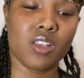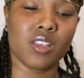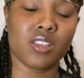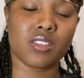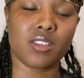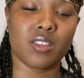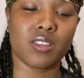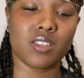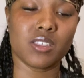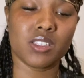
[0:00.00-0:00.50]

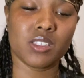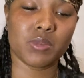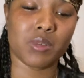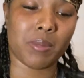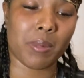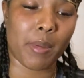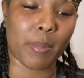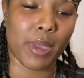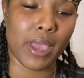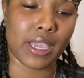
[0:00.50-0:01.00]
So this is what
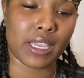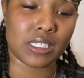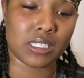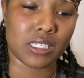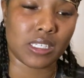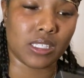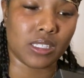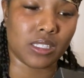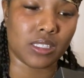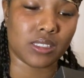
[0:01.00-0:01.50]
my
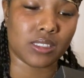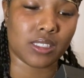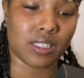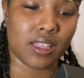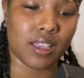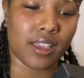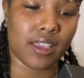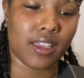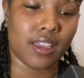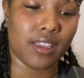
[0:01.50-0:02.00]
packaging looks
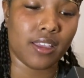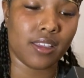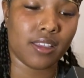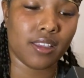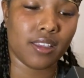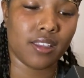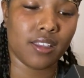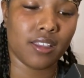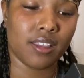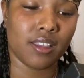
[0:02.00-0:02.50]
like.
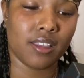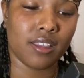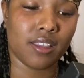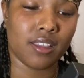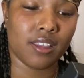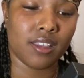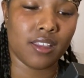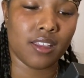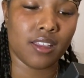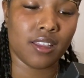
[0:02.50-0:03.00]

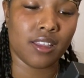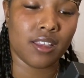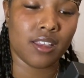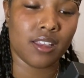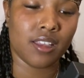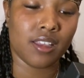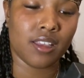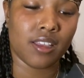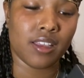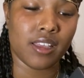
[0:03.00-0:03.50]

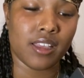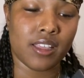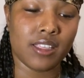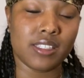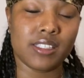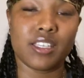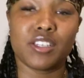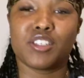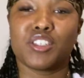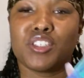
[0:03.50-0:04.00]
It
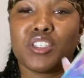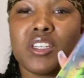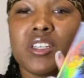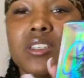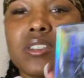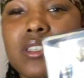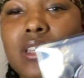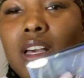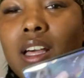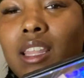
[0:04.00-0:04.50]
says
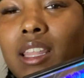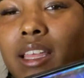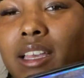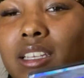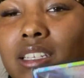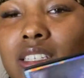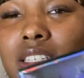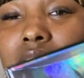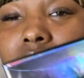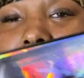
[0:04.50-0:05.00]
Chinx
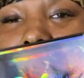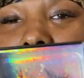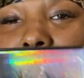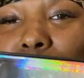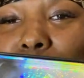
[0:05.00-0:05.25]
Collection on the